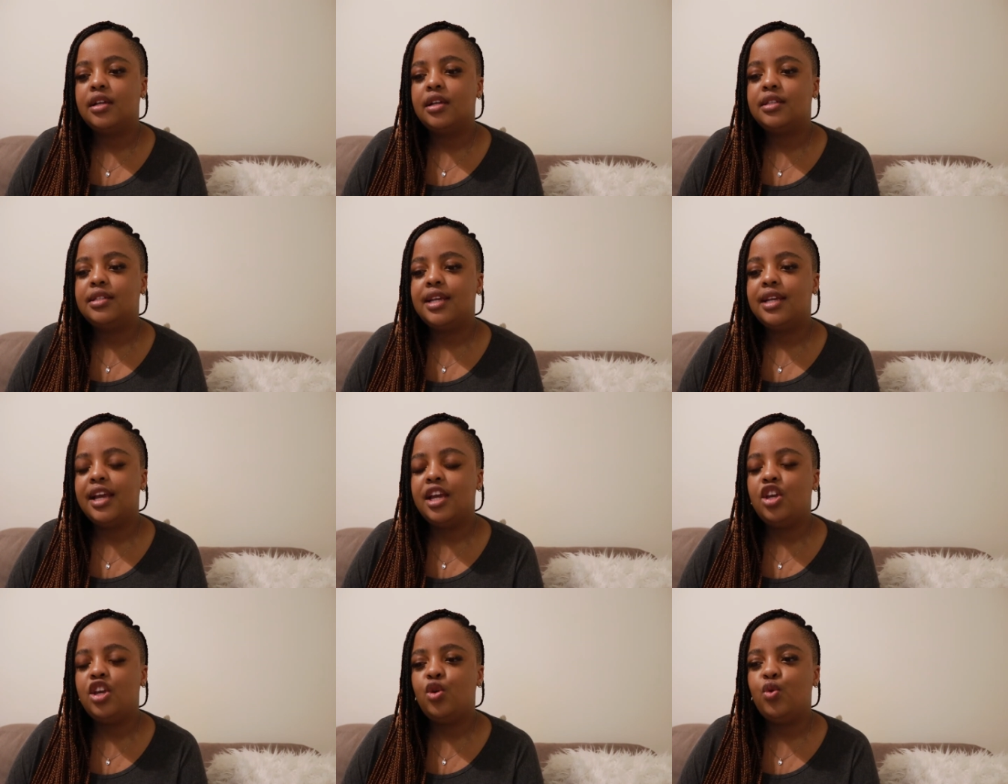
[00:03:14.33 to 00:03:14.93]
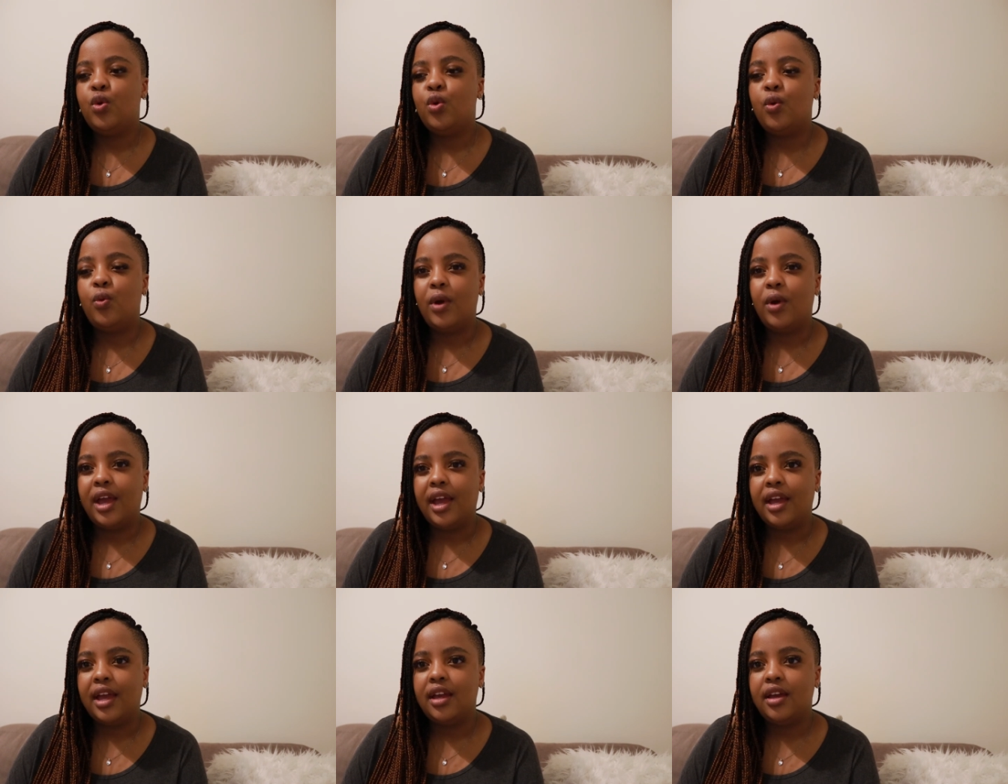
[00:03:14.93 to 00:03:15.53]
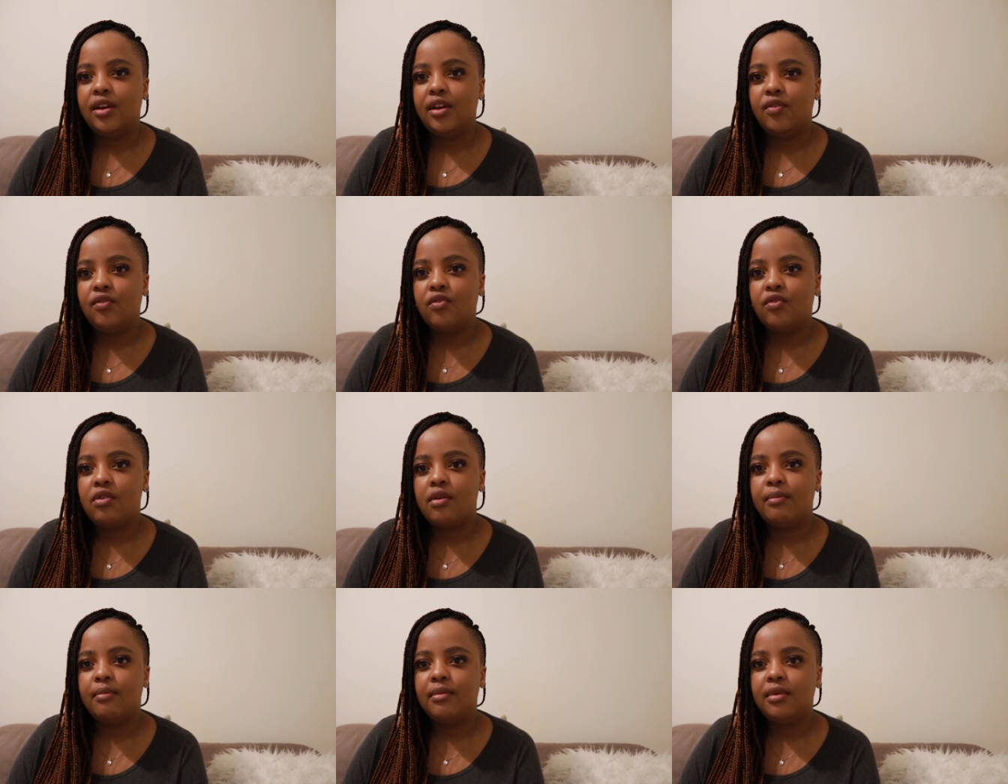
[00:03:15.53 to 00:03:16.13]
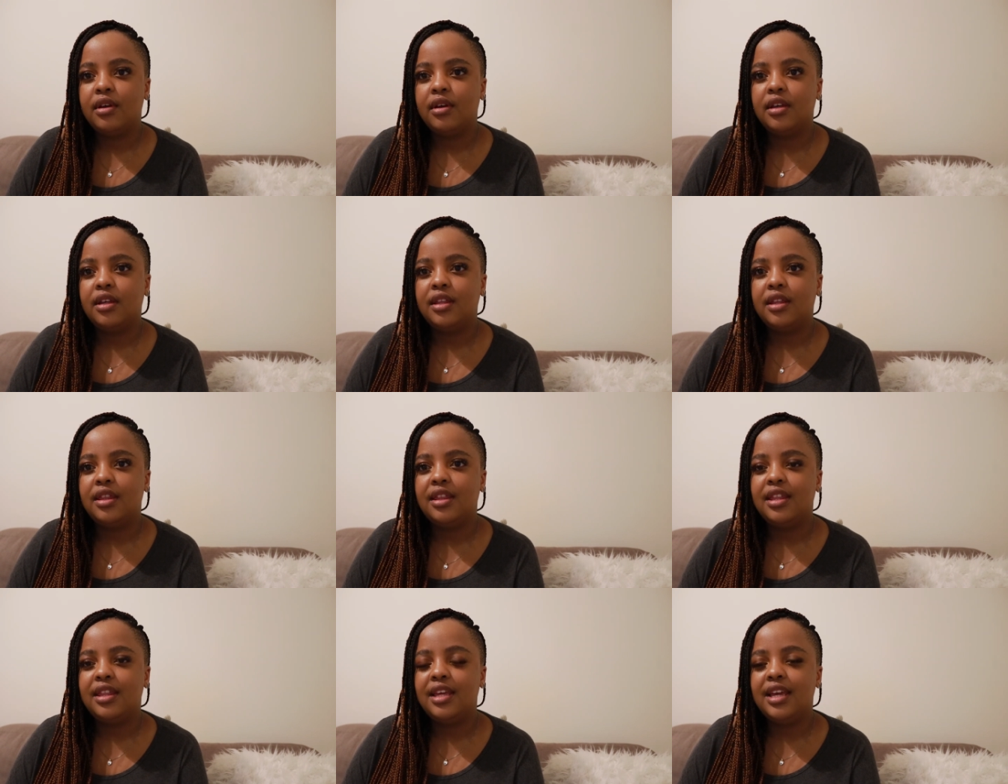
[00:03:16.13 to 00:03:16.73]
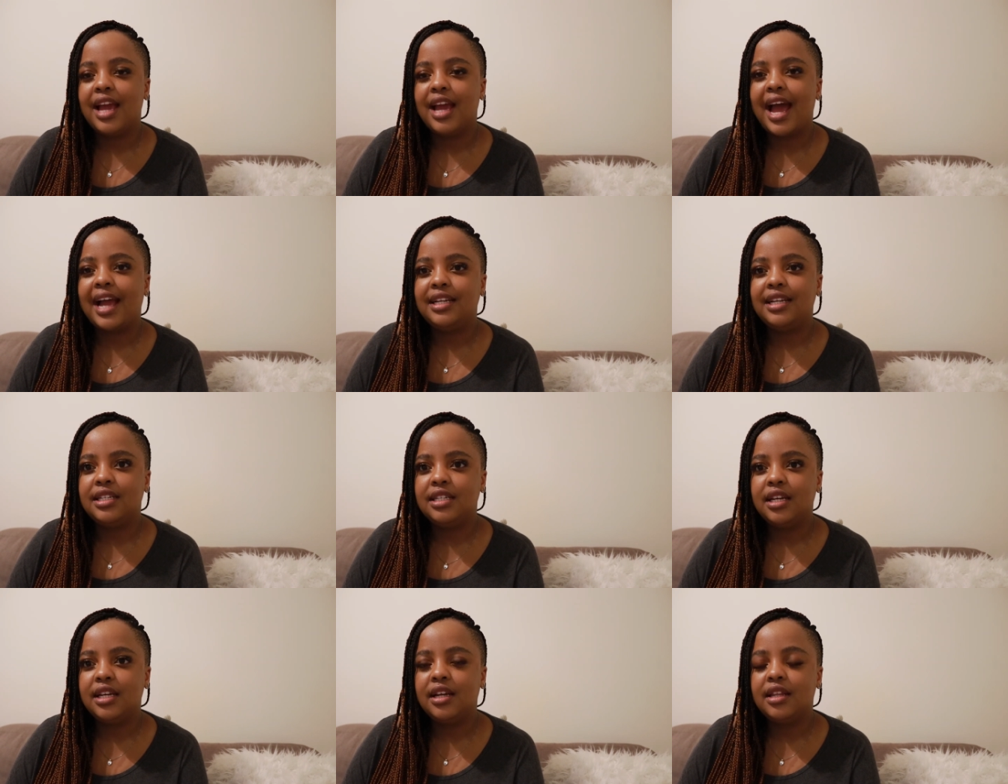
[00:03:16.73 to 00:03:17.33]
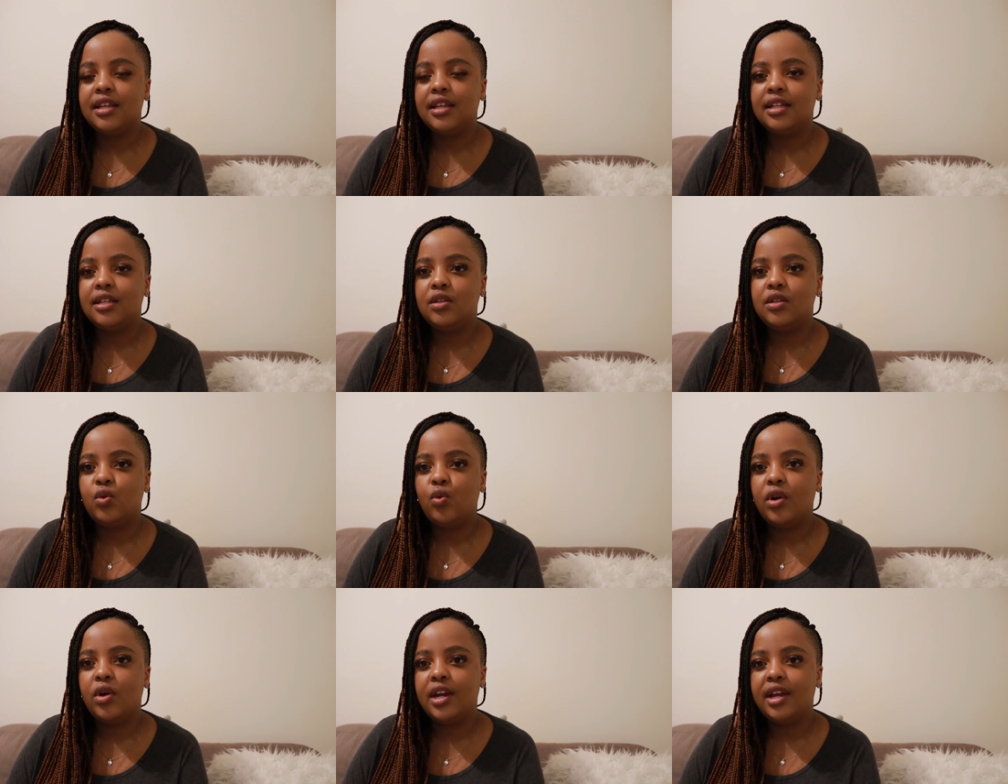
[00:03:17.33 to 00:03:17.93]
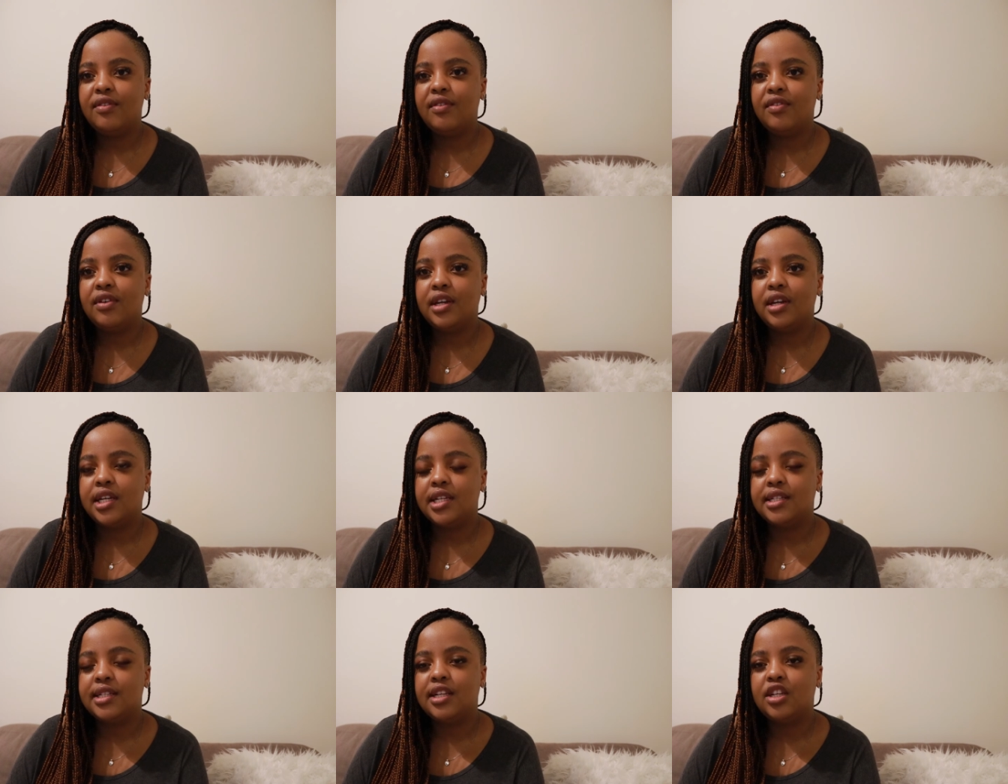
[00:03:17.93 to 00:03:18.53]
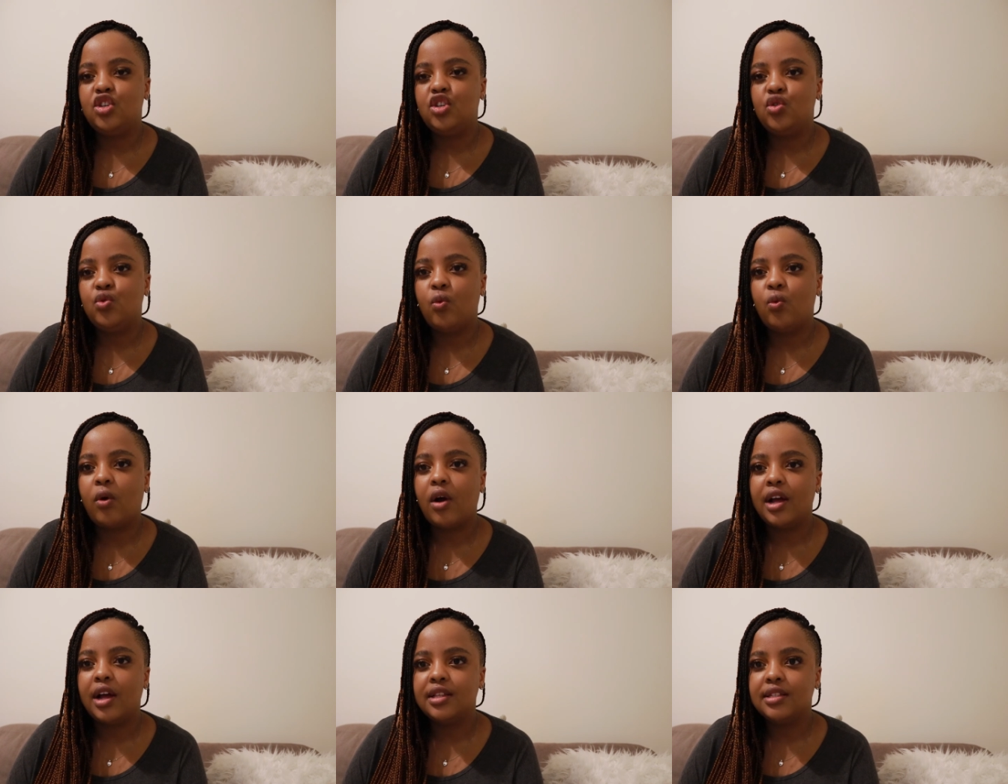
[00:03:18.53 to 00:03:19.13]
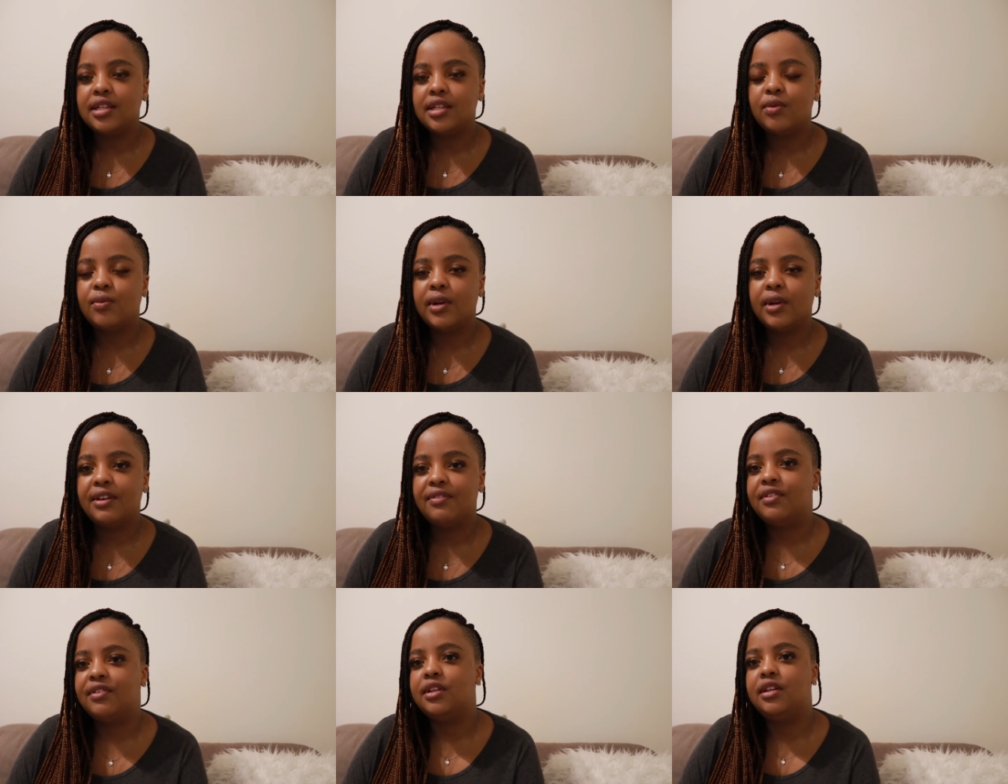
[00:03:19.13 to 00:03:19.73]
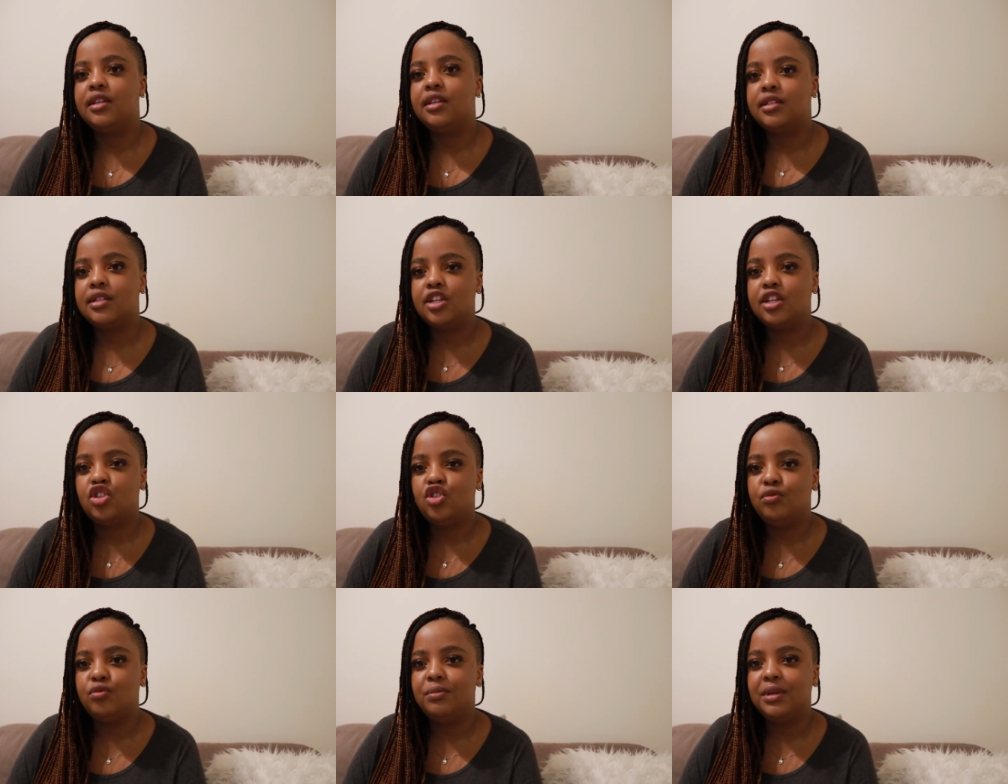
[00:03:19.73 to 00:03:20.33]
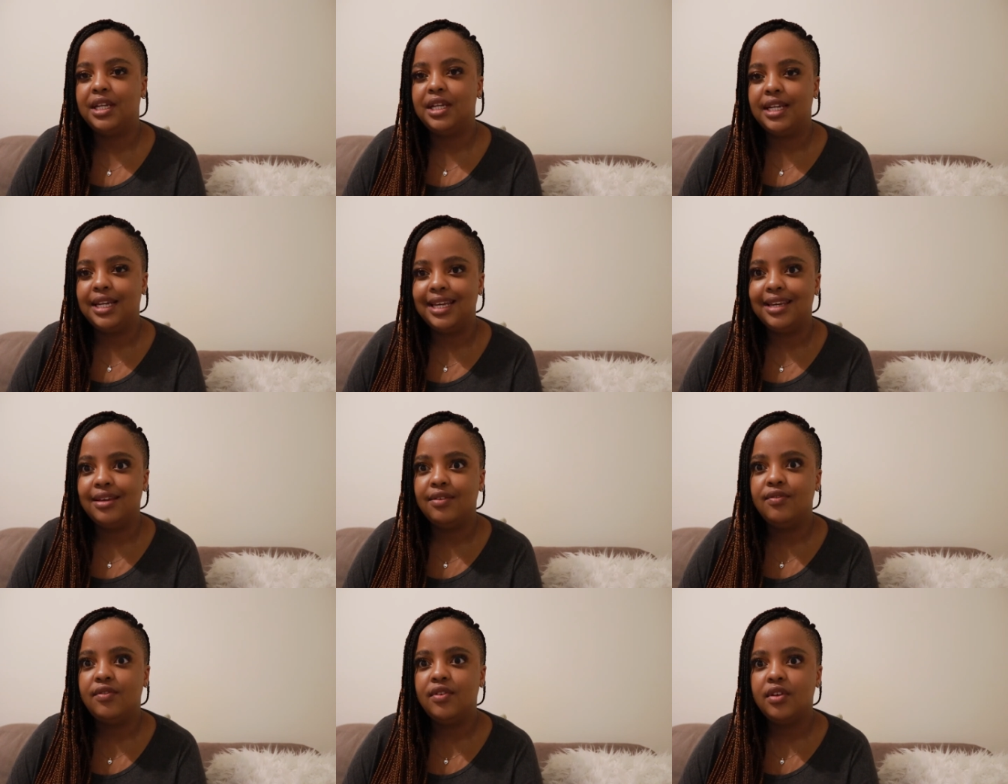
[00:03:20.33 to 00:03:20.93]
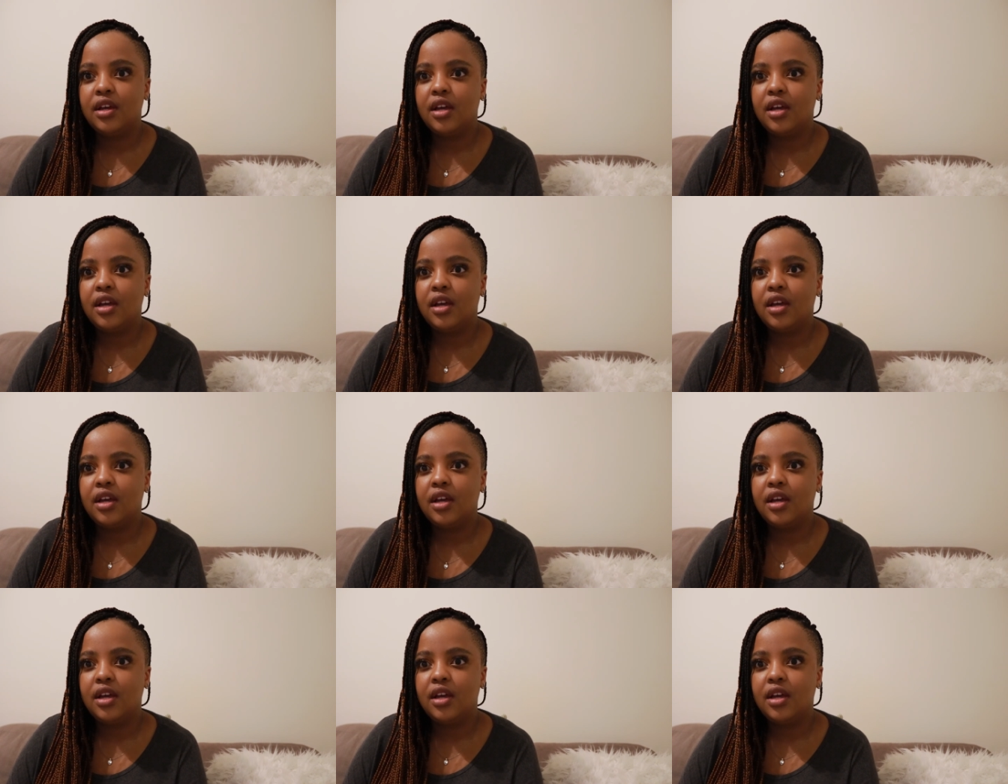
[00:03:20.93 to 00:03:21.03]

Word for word: take you away from the idea that whatever it is that you want and whatever it is that you believe